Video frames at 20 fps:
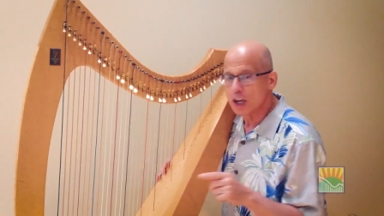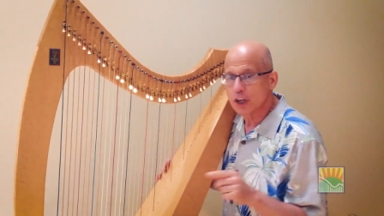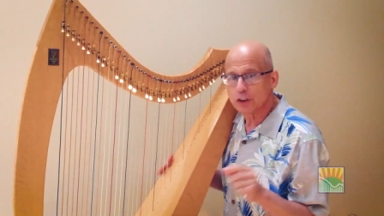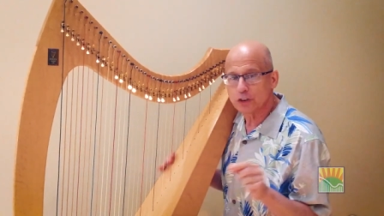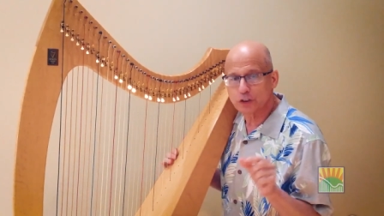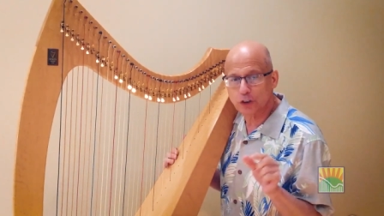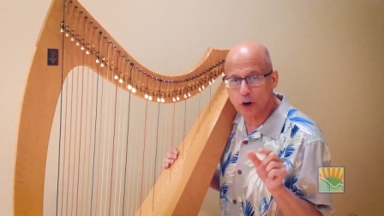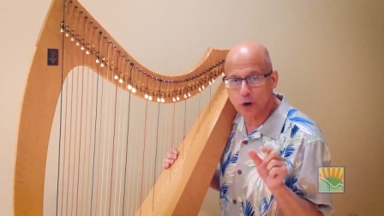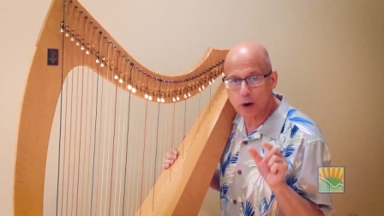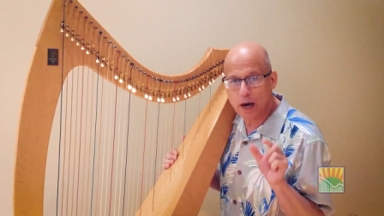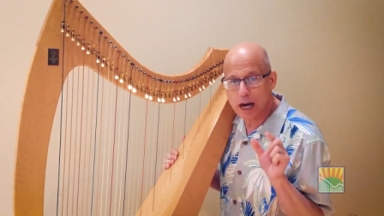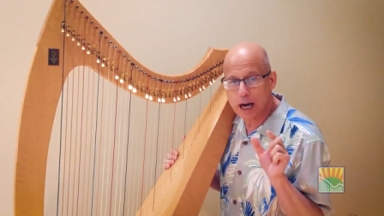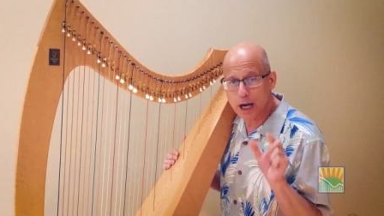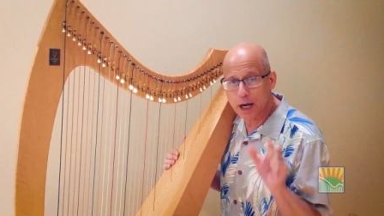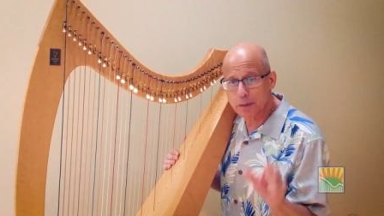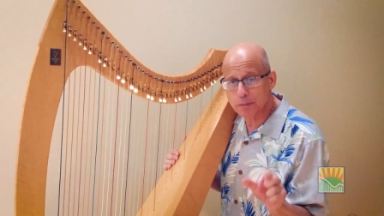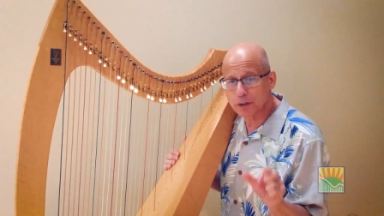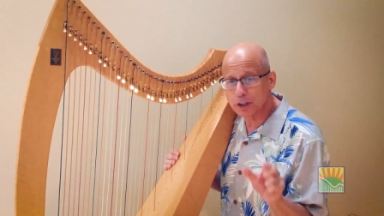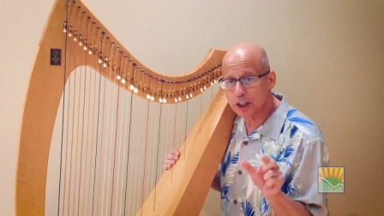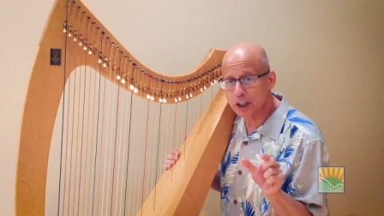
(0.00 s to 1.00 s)
So
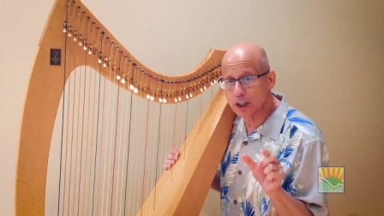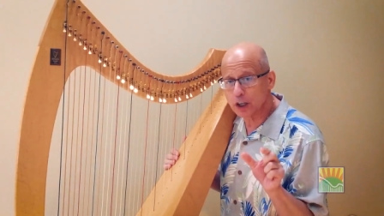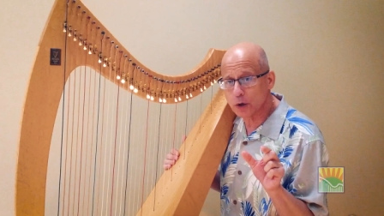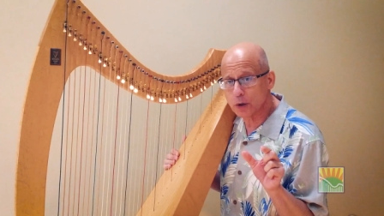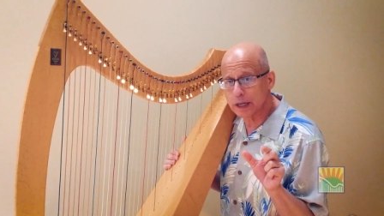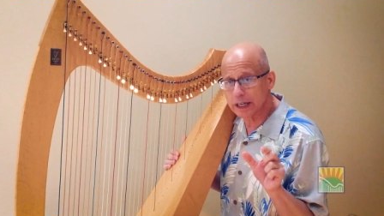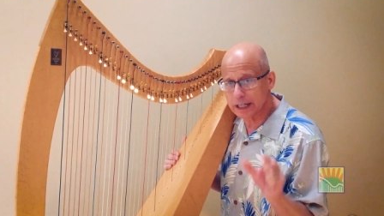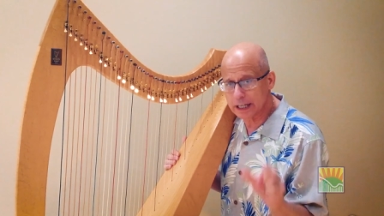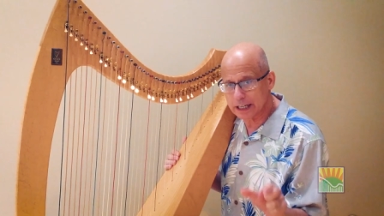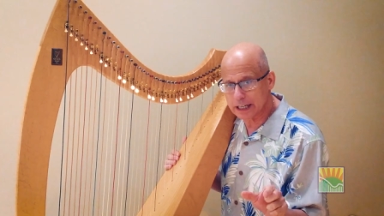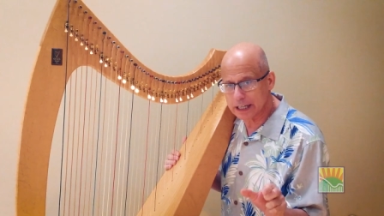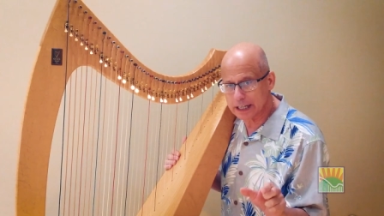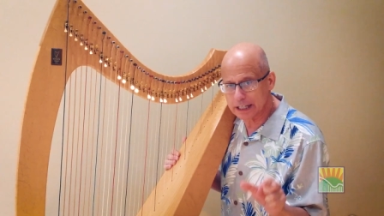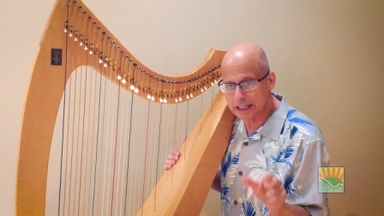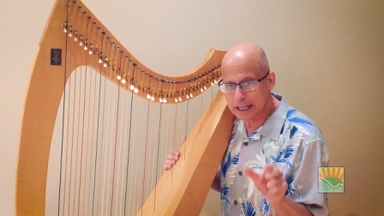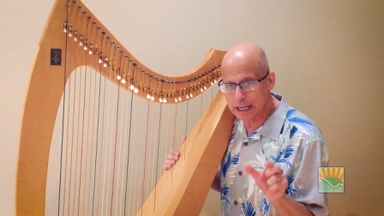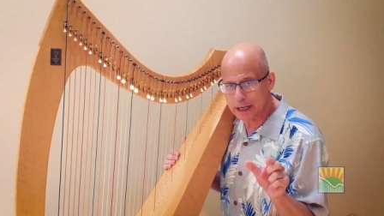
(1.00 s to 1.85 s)
I'm going to go ahead